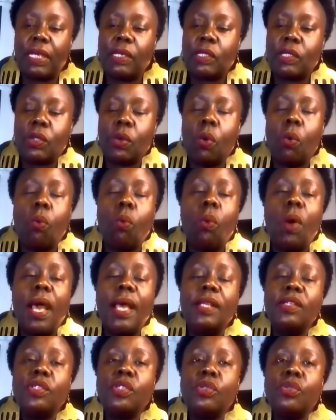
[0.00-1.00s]
So
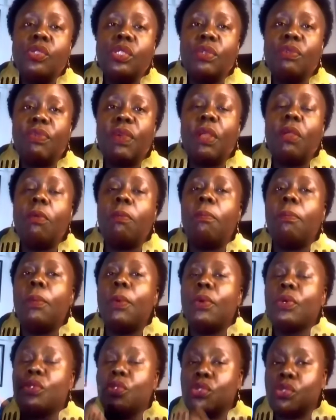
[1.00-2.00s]
once you develop
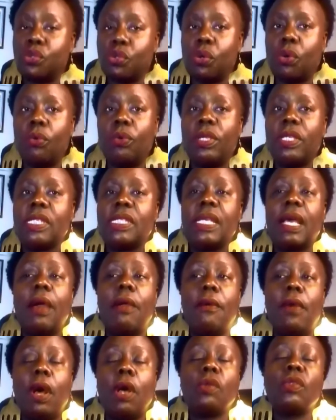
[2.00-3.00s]
more stories
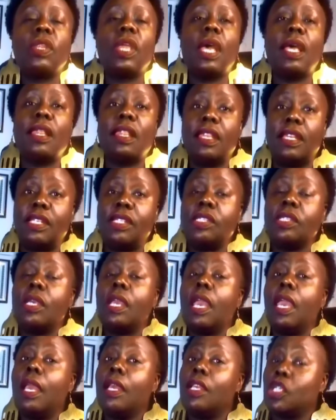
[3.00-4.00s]
around this
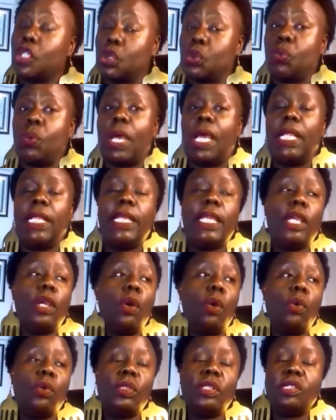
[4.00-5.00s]
swelling
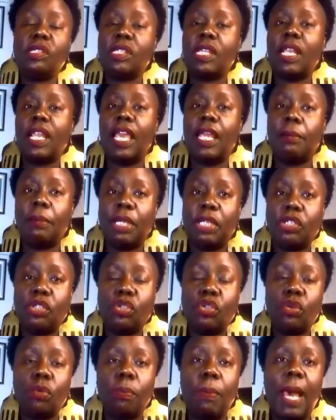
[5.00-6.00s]
or disalignment
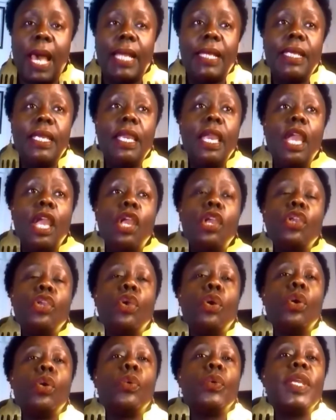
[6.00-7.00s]
in your body,
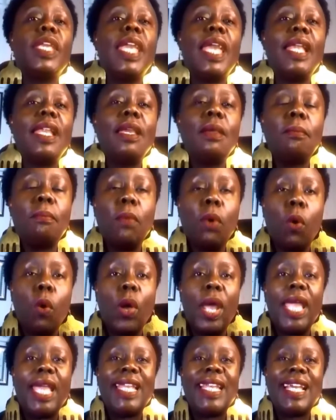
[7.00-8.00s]
you're creating
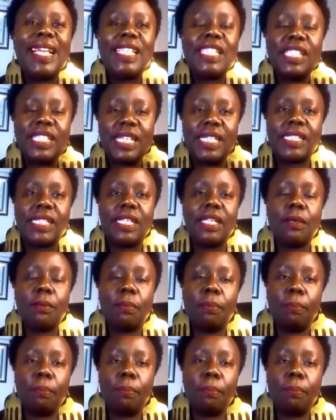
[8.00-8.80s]
more energetic